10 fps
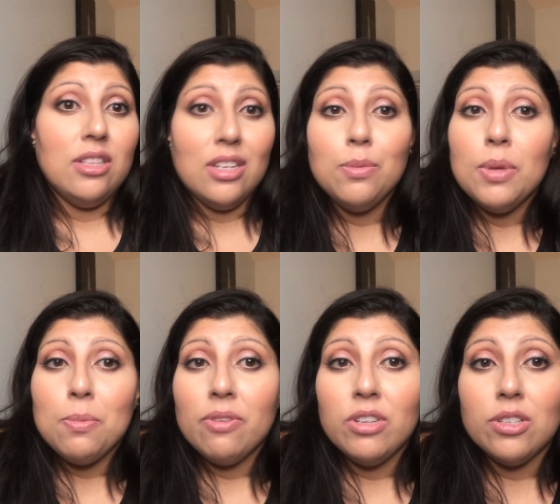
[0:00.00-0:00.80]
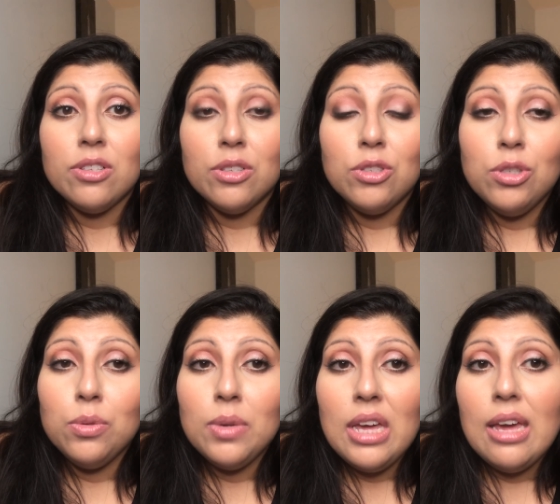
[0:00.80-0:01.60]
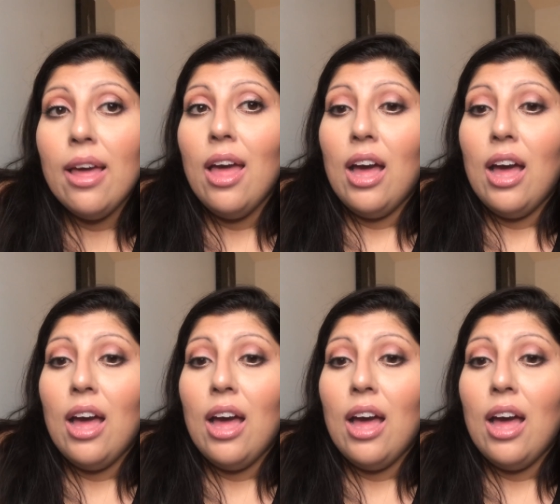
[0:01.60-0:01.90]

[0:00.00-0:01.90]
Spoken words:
It does make my face look dewy.